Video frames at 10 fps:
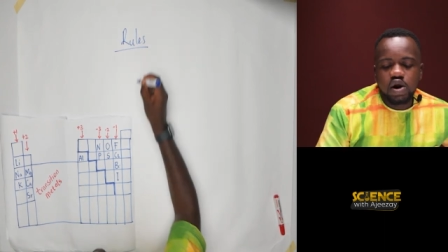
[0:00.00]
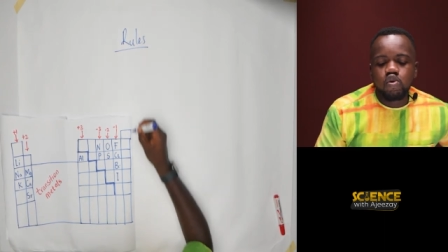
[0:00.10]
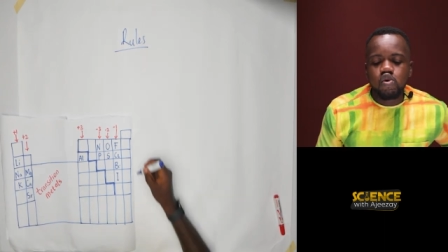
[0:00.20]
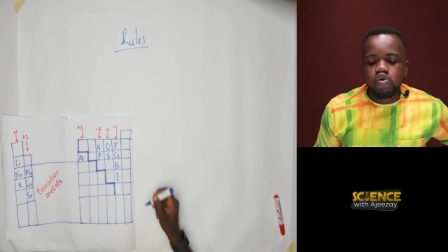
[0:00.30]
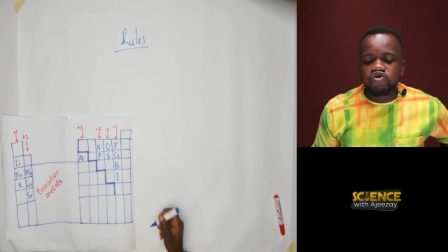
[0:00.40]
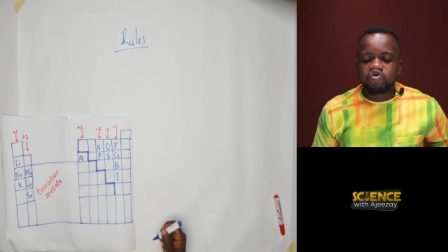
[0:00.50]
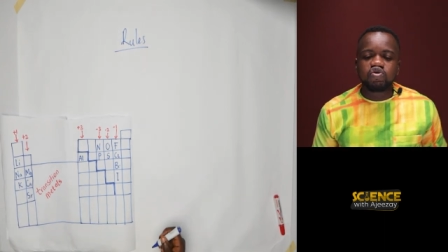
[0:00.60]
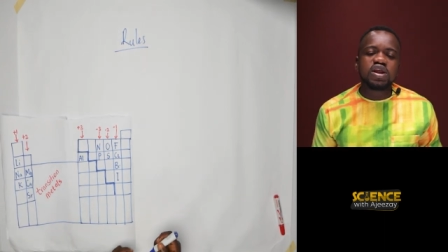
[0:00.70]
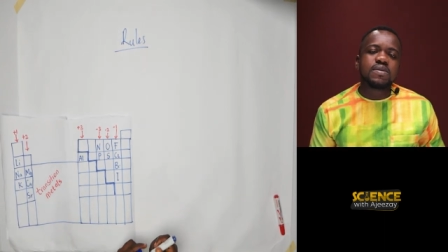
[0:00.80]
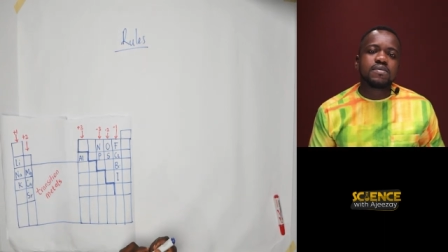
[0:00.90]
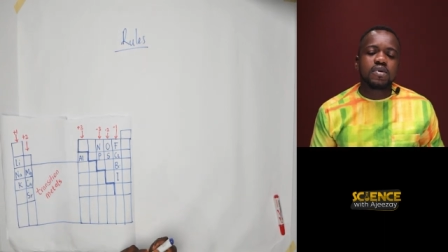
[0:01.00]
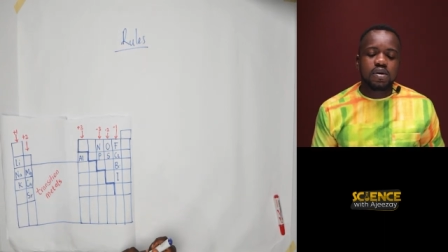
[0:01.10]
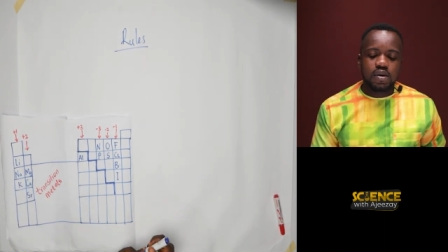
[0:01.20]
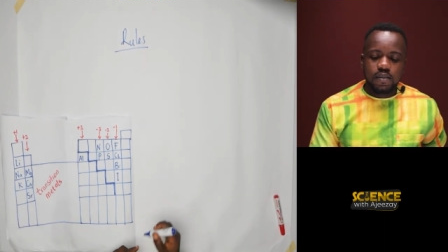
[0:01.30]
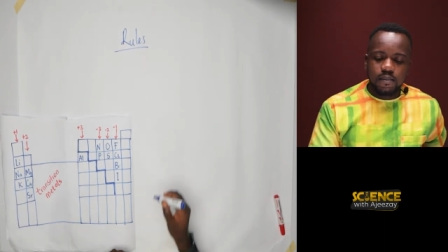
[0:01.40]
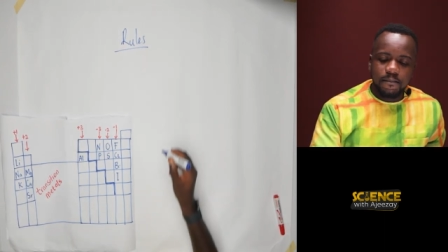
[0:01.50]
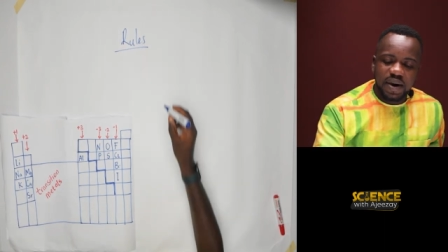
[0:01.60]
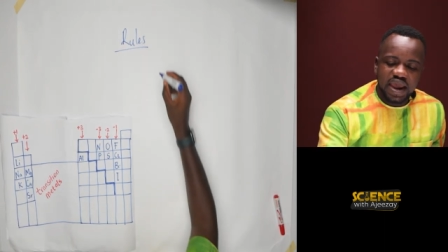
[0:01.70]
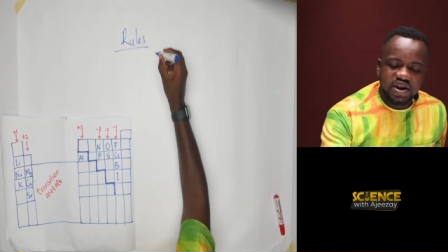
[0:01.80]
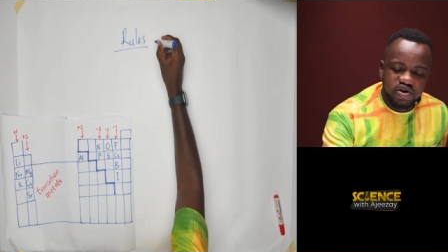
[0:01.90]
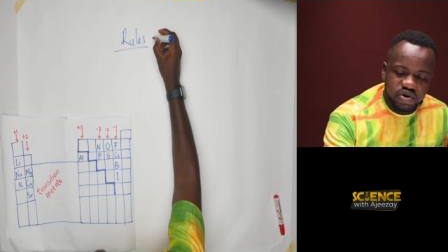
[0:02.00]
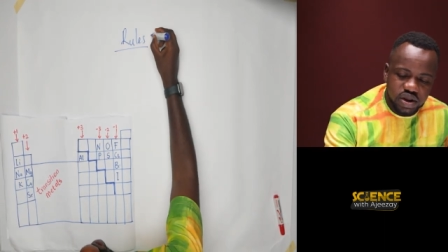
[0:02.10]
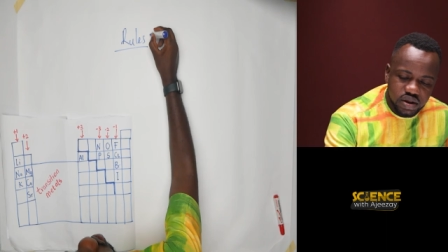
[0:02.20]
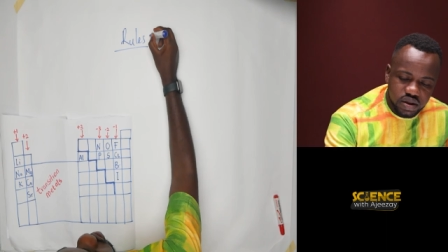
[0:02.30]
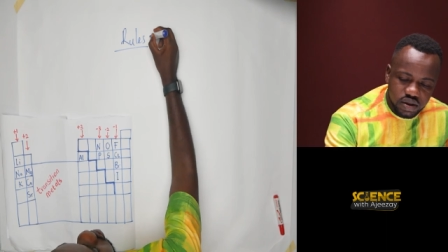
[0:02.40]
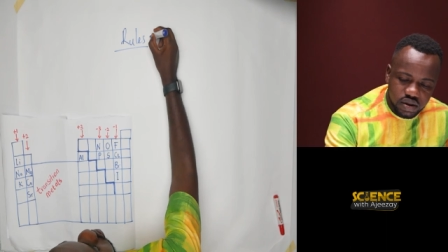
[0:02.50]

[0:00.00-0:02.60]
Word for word: the rules to name binary